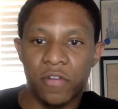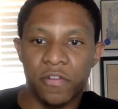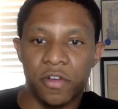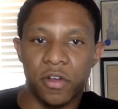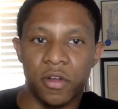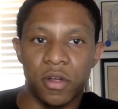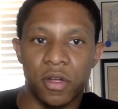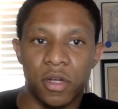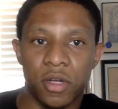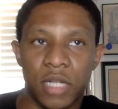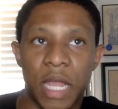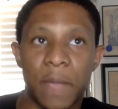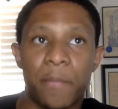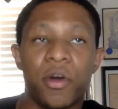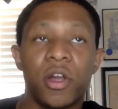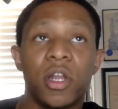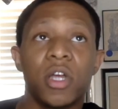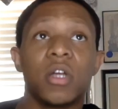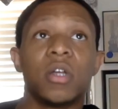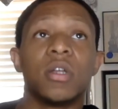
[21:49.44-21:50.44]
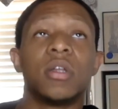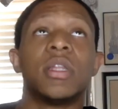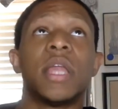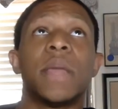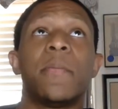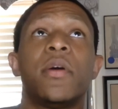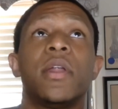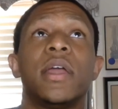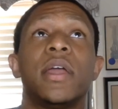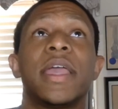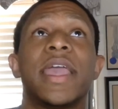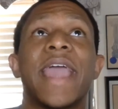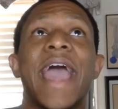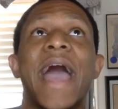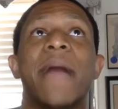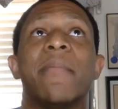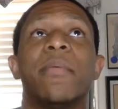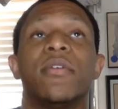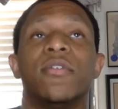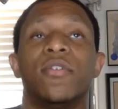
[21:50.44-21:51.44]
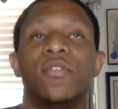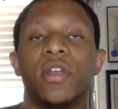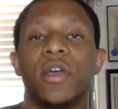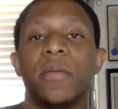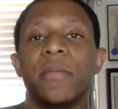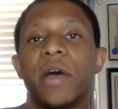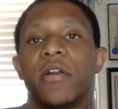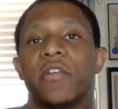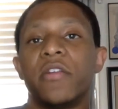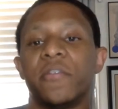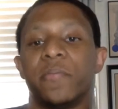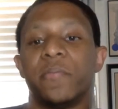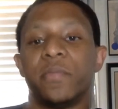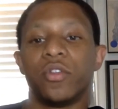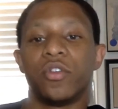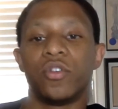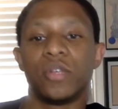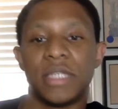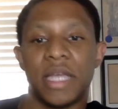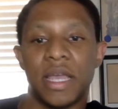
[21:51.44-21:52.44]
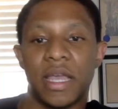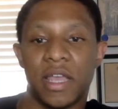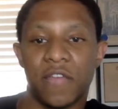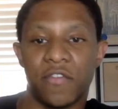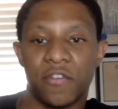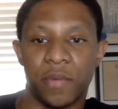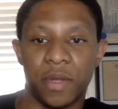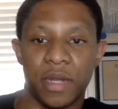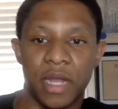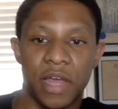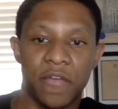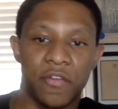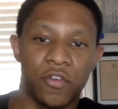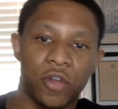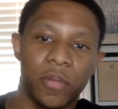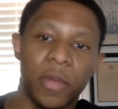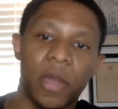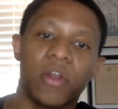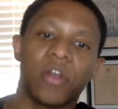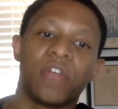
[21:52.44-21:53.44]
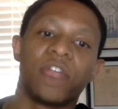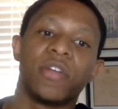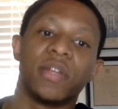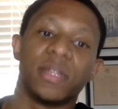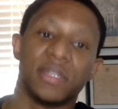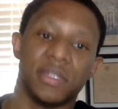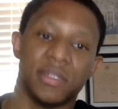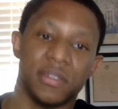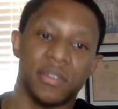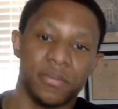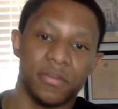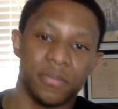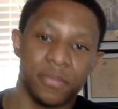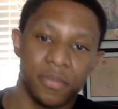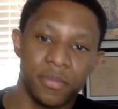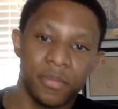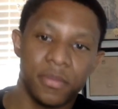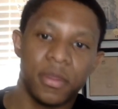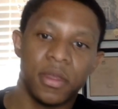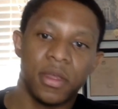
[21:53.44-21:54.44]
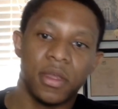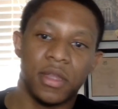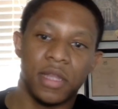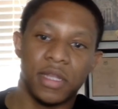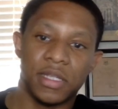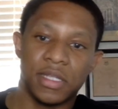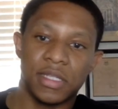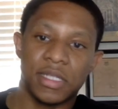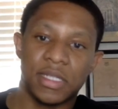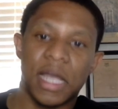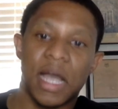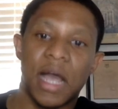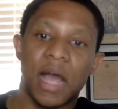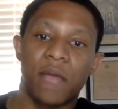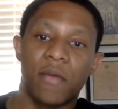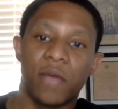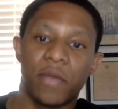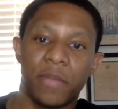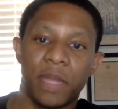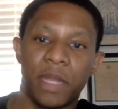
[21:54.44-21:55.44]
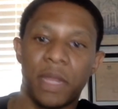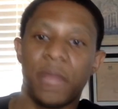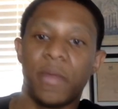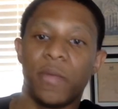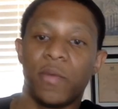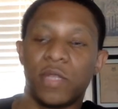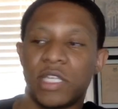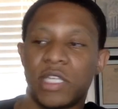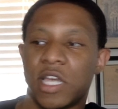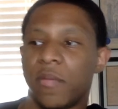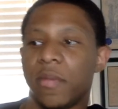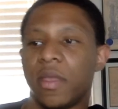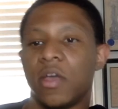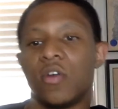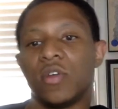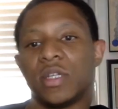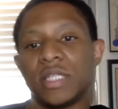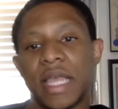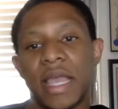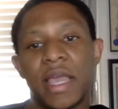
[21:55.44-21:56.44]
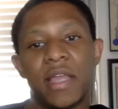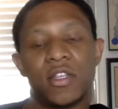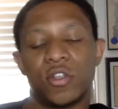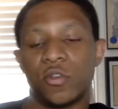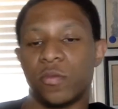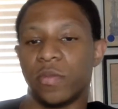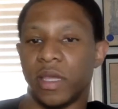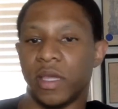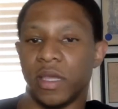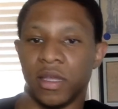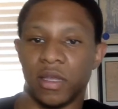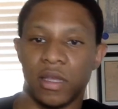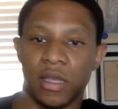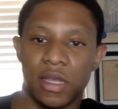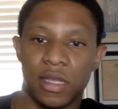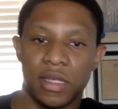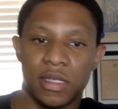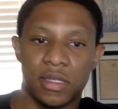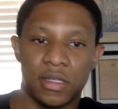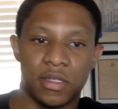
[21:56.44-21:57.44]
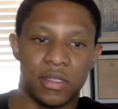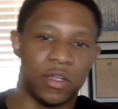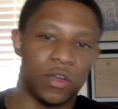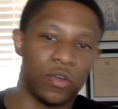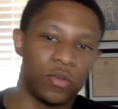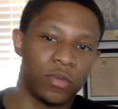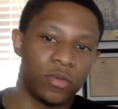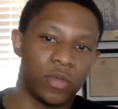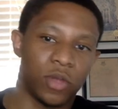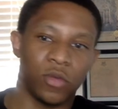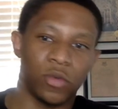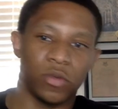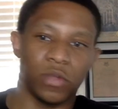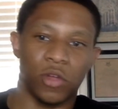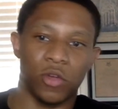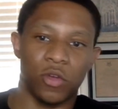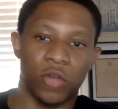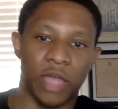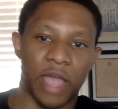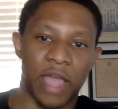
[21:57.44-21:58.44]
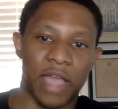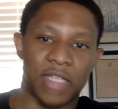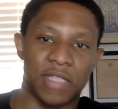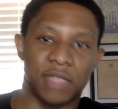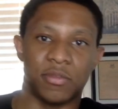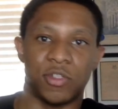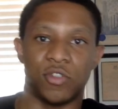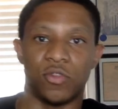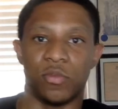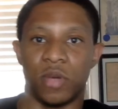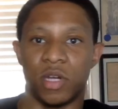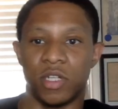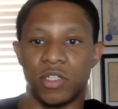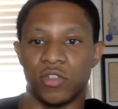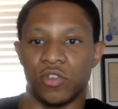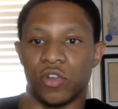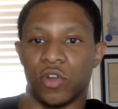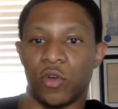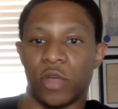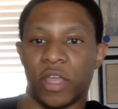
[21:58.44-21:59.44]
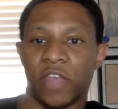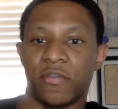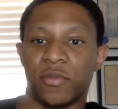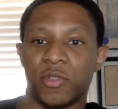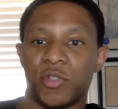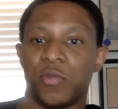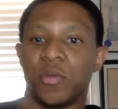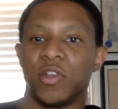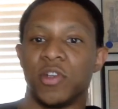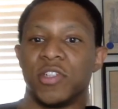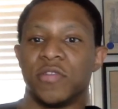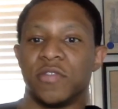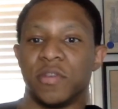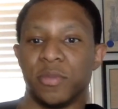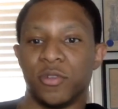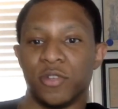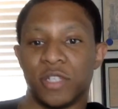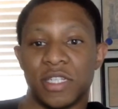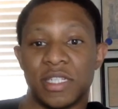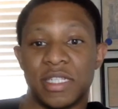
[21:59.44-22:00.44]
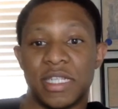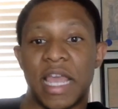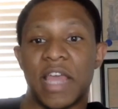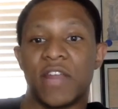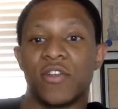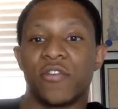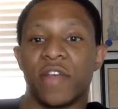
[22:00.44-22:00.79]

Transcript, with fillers: of they put a they put a cap on the amount of applause they give you, but never on the amount of criticism. There's a time where many people tell me, "Oh, his head too big." Don't don't don't gas him too much or don't give him too much of the fools. His head